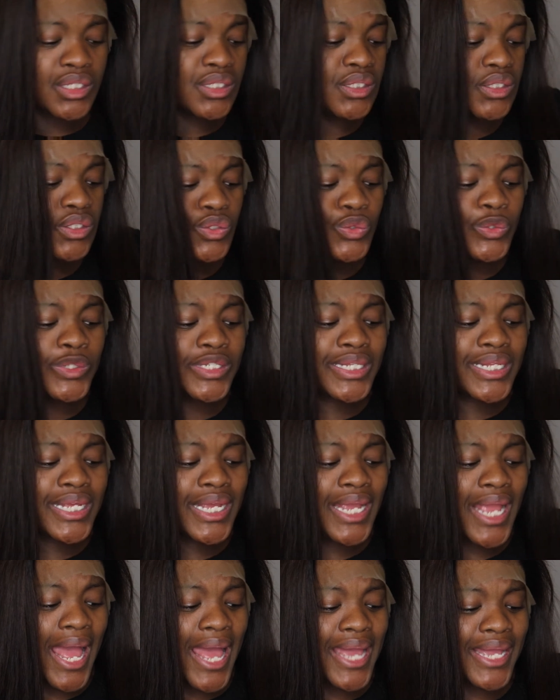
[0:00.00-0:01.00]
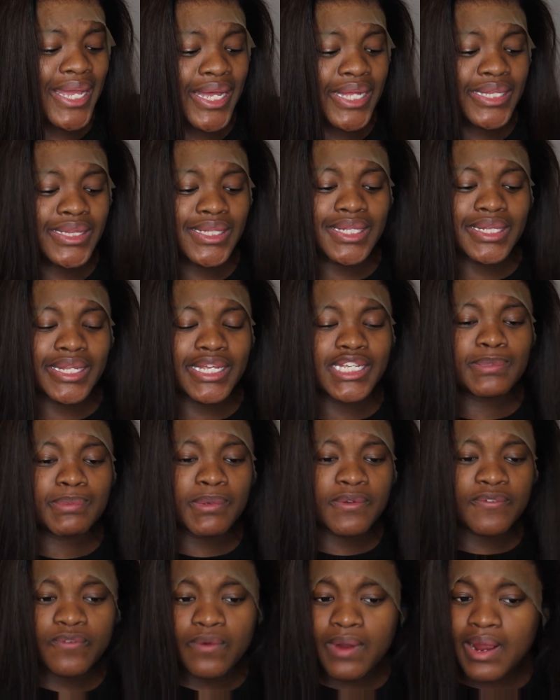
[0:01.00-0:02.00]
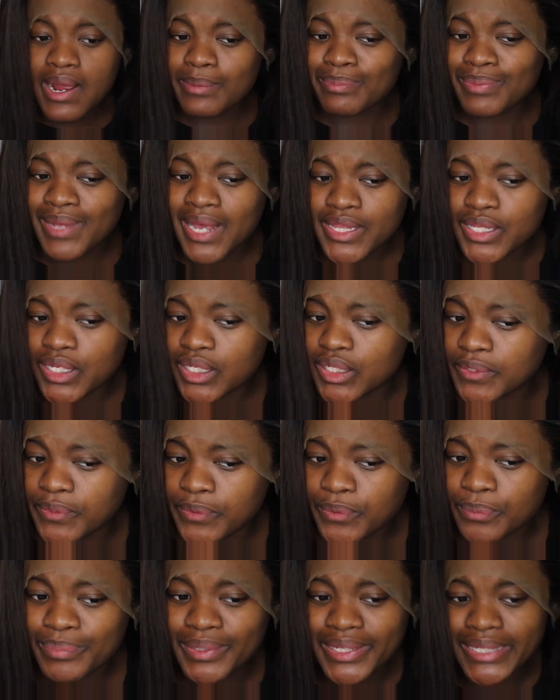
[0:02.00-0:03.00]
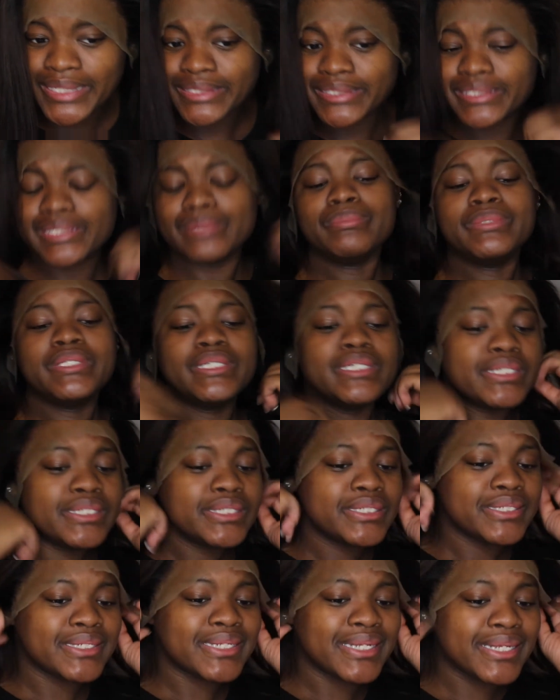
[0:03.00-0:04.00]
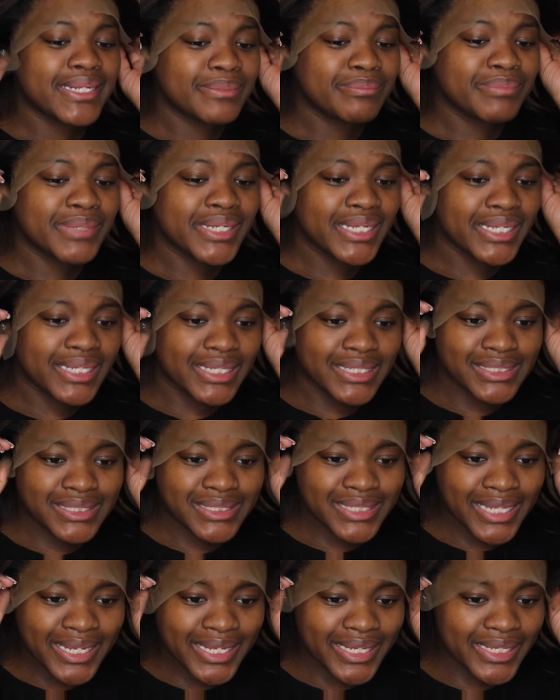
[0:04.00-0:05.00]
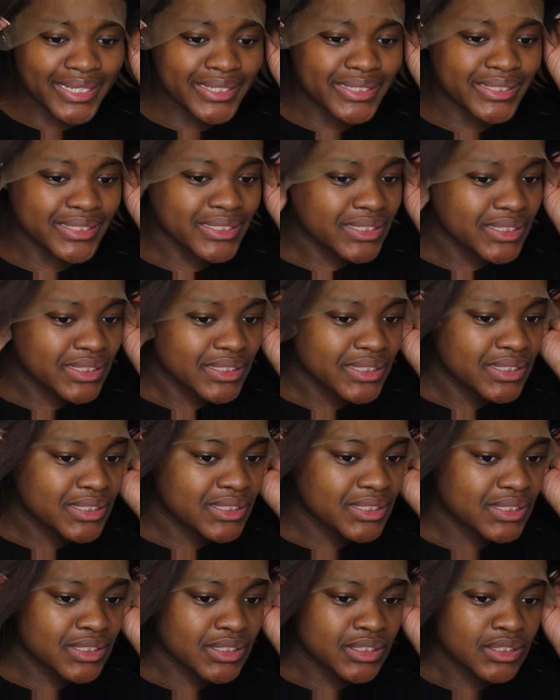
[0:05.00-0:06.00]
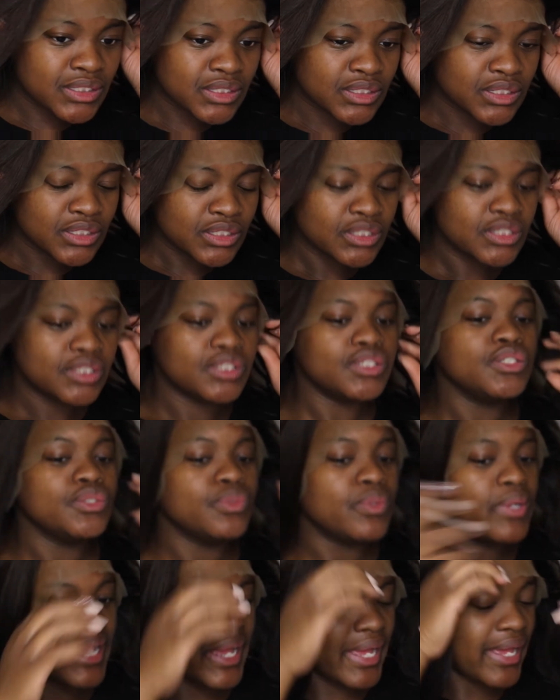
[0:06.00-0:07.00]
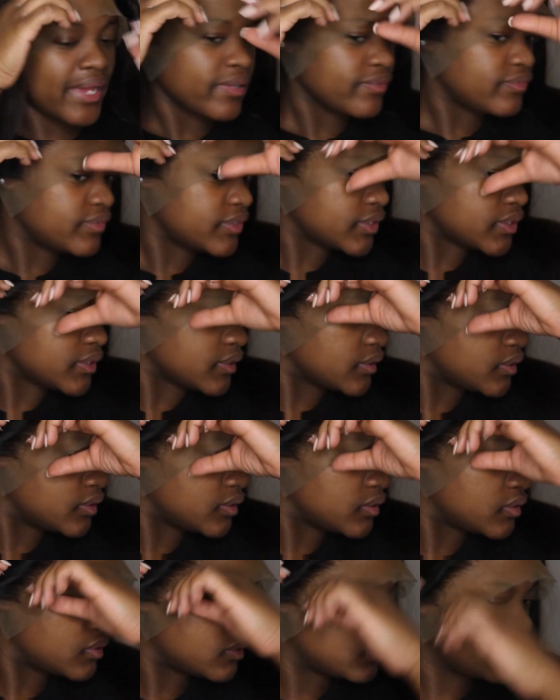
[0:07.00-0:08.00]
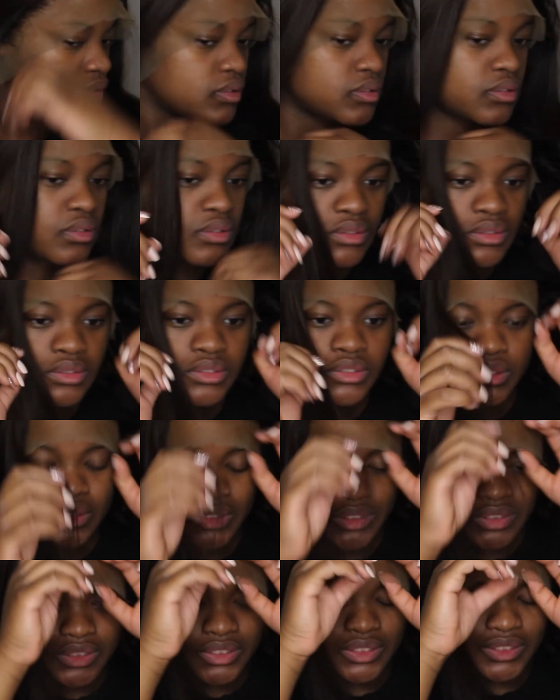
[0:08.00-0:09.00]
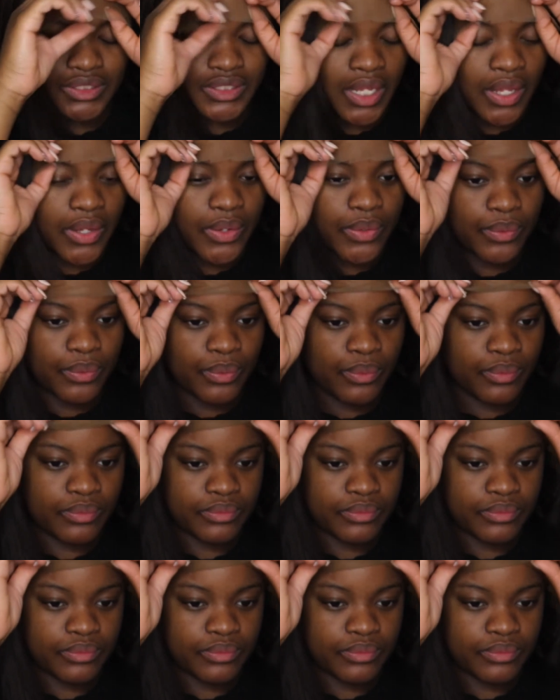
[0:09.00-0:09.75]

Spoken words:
Usually I cut the lace before I apply the glue, but something in me is saying just do it after. So